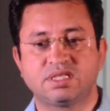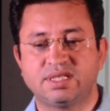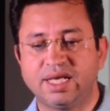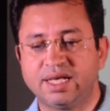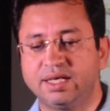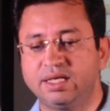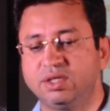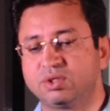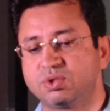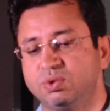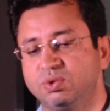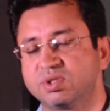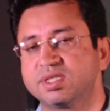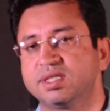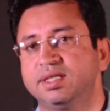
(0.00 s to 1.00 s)
Second
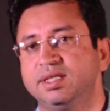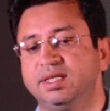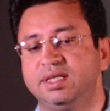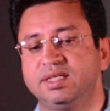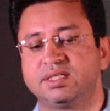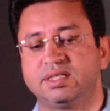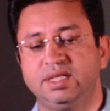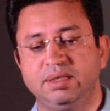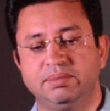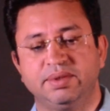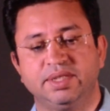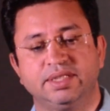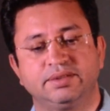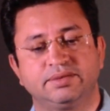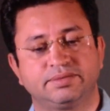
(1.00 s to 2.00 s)
resource is
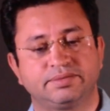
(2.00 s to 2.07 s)
labor.